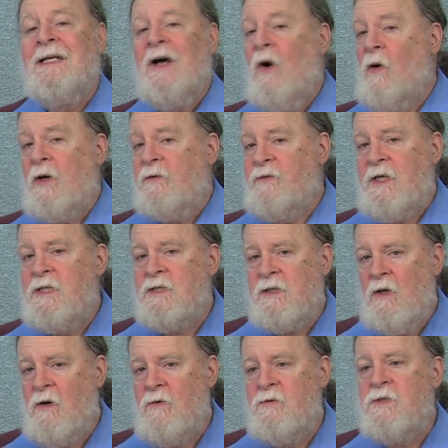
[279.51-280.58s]
All of these
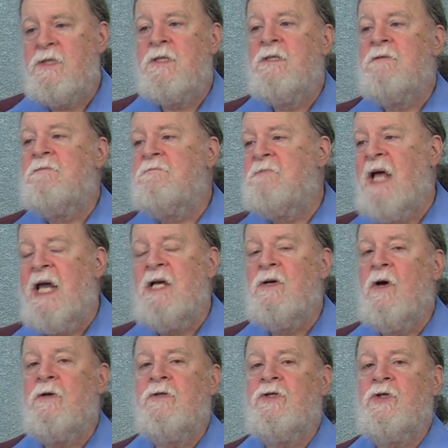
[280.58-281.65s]
loans
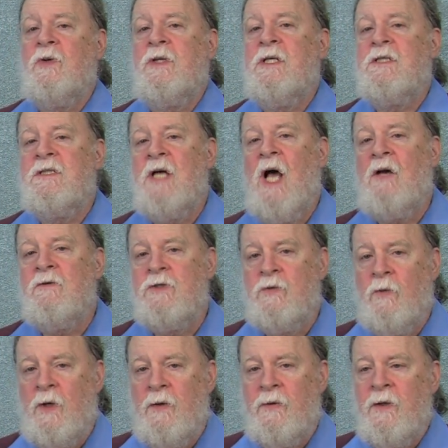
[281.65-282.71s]
$800 trillion
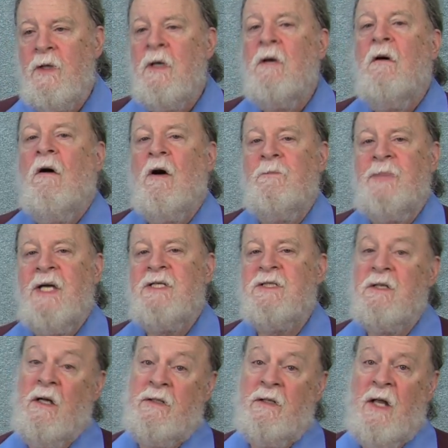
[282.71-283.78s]
worth are
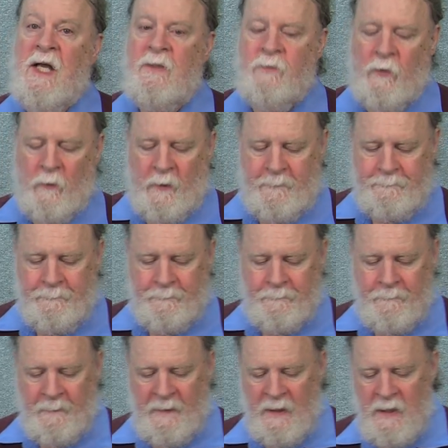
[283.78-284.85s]
based on LIBOR.
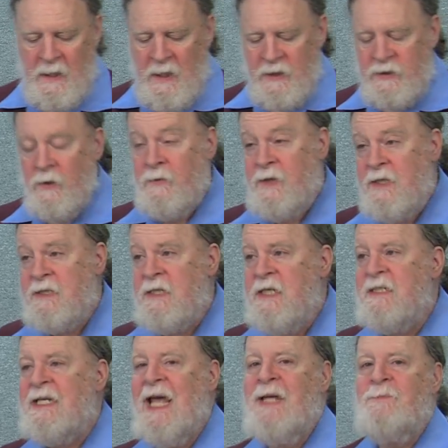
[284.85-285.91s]
So this
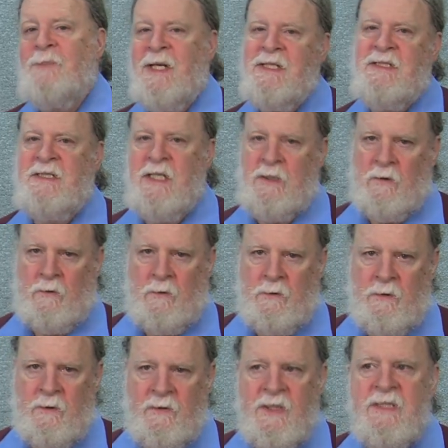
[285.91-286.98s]
is a big deal.
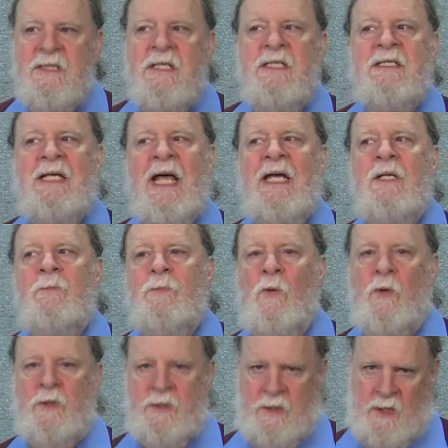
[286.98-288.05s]
This is an
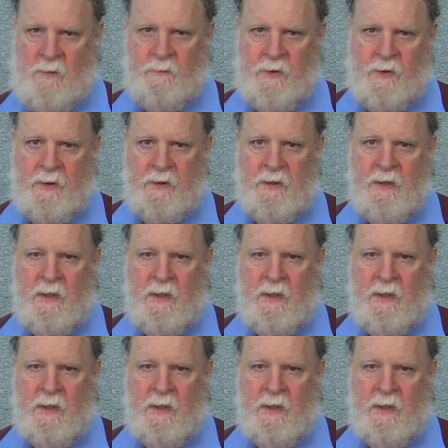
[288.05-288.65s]
important number.